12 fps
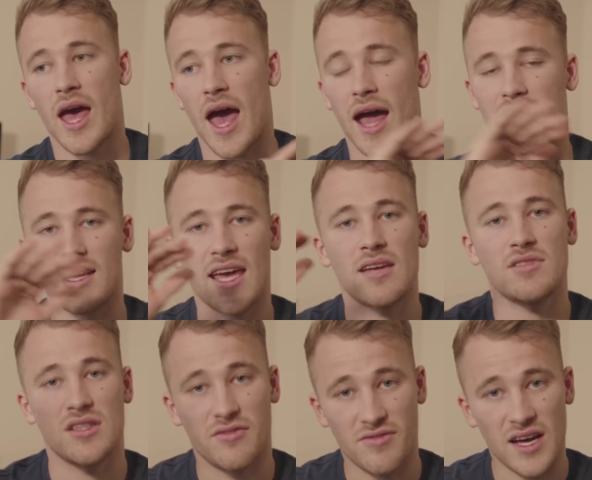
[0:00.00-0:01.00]
And it came to
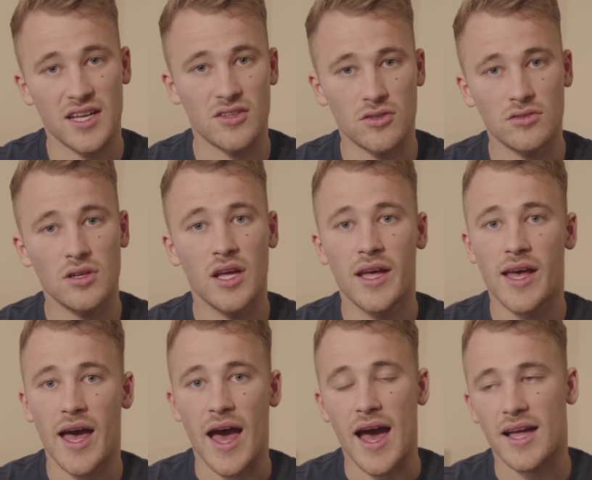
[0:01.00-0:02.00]
the final,
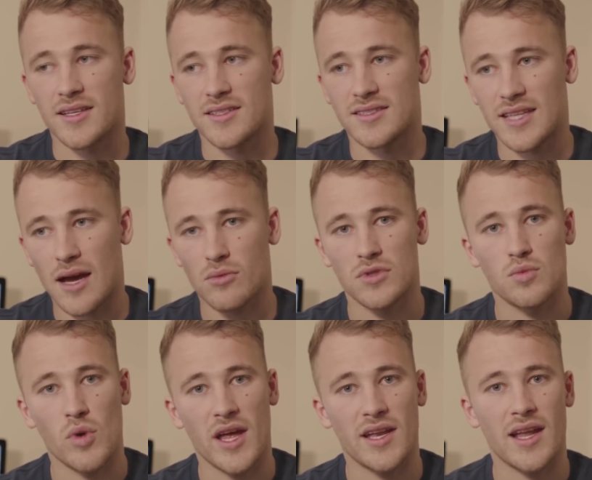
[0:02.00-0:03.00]
and that was
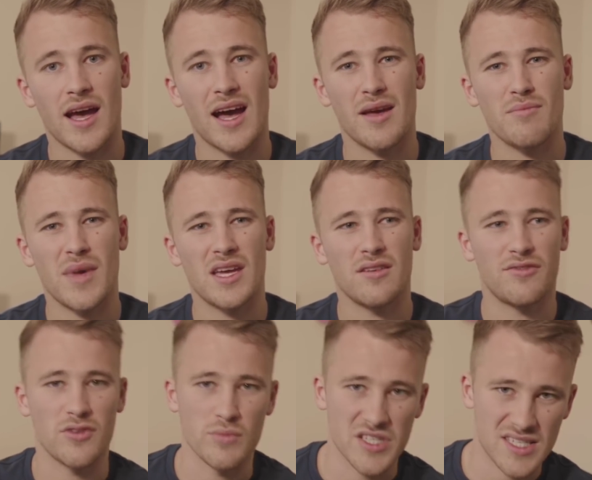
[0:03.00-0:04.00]
when I made a
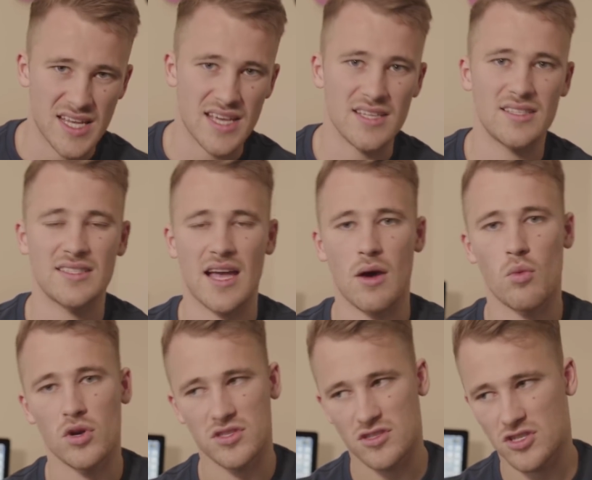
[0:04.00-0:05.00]
few mistakes. I
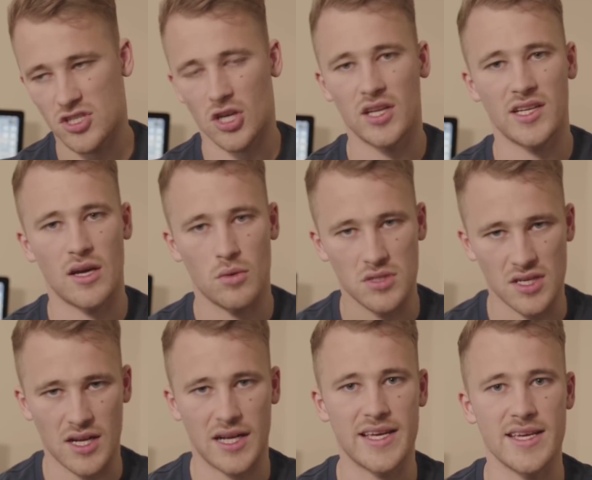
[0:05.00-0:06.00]
wasn't solid, I wasn't
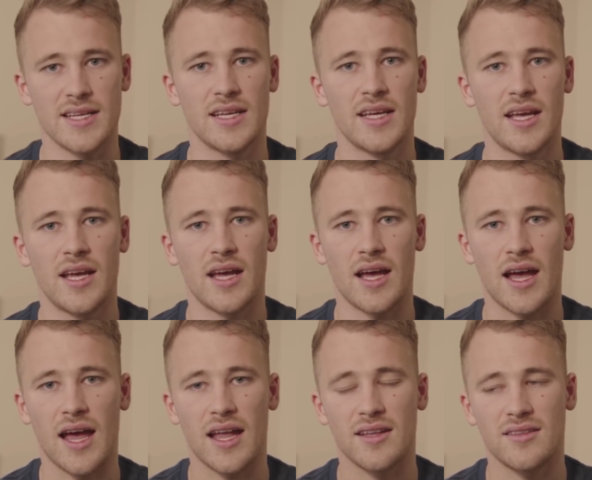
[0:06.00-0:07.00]
clean,
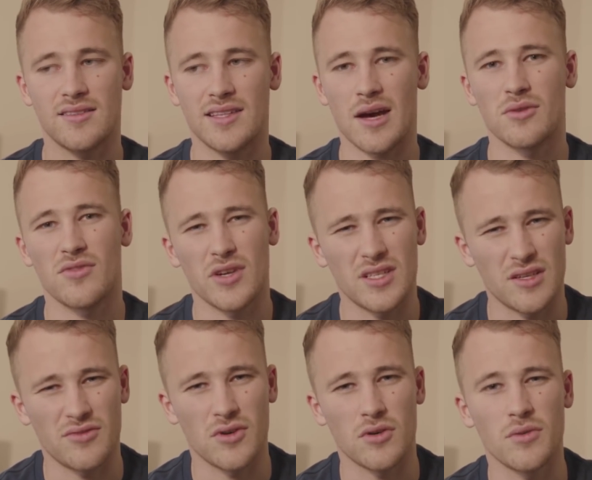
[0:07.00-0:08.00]
and that was very
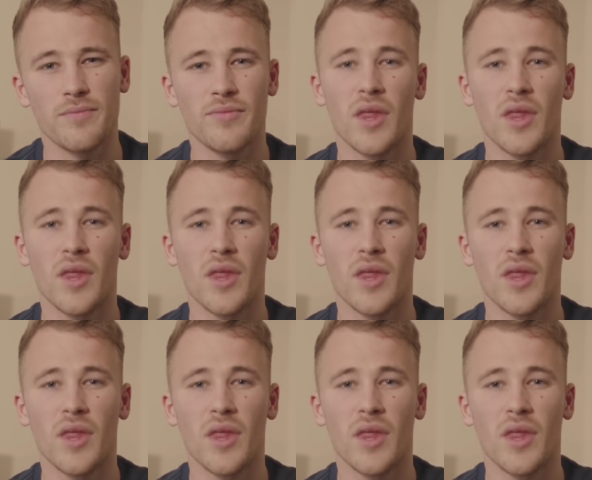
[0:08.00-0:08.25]
difficult.